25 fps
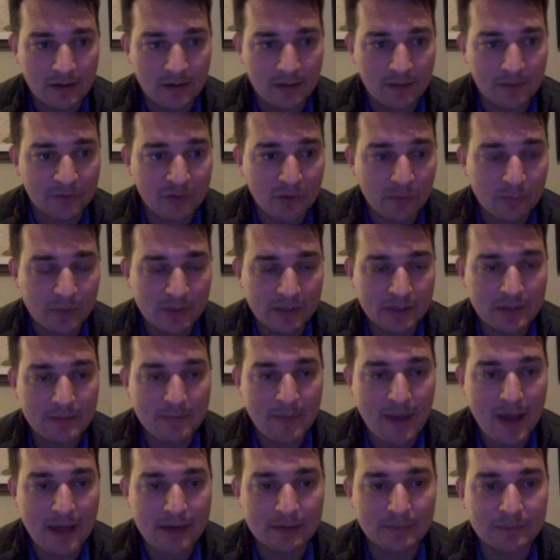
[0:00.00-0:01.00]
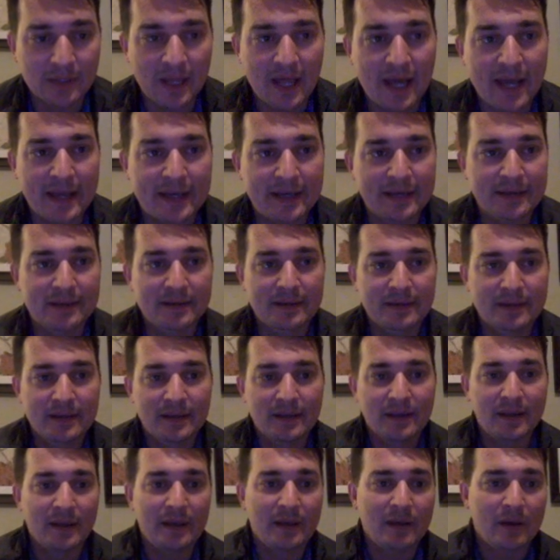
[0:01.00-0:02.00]
So really the bottom line
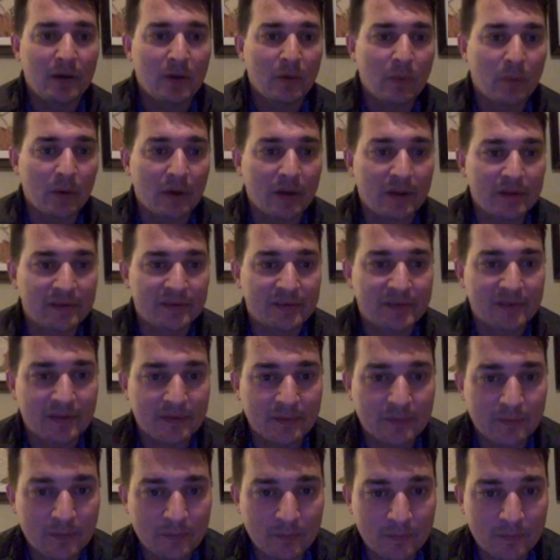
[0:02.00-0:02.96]
was,